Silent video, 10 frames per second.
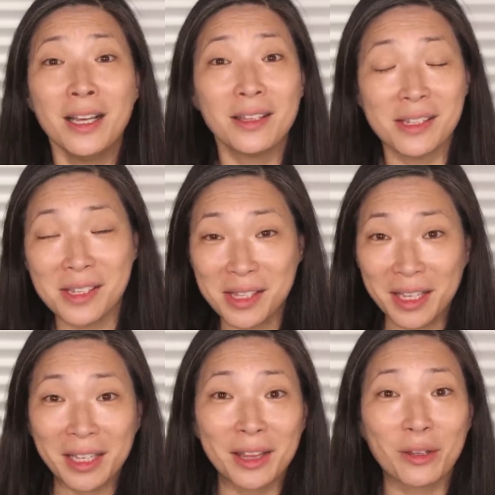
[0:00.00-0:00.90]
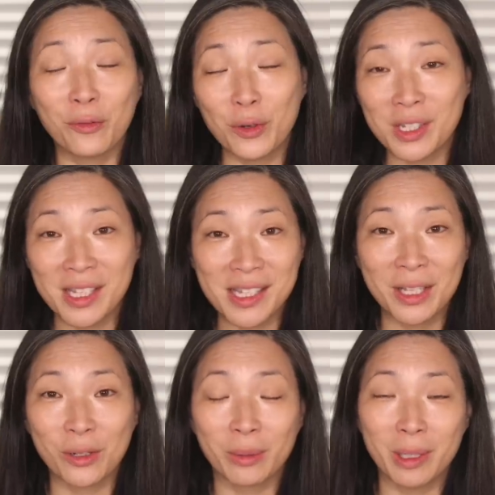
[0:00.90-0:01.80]
this is like the first
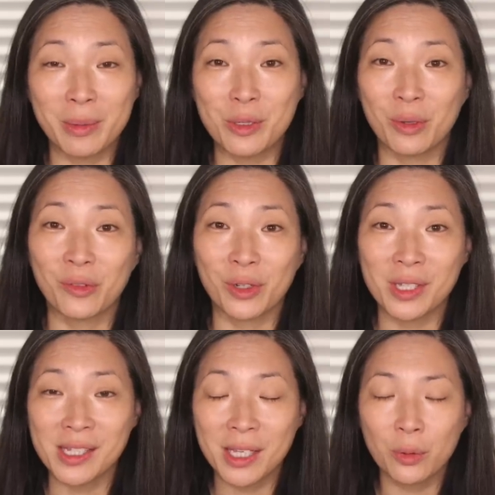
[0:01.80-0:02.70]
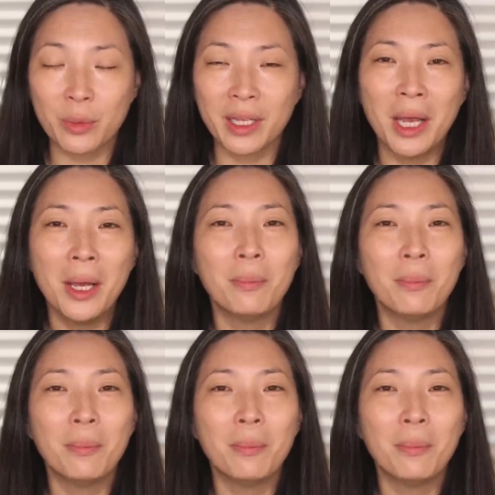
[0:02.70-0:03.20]
concealer I'm going to be doing for Concealer Week,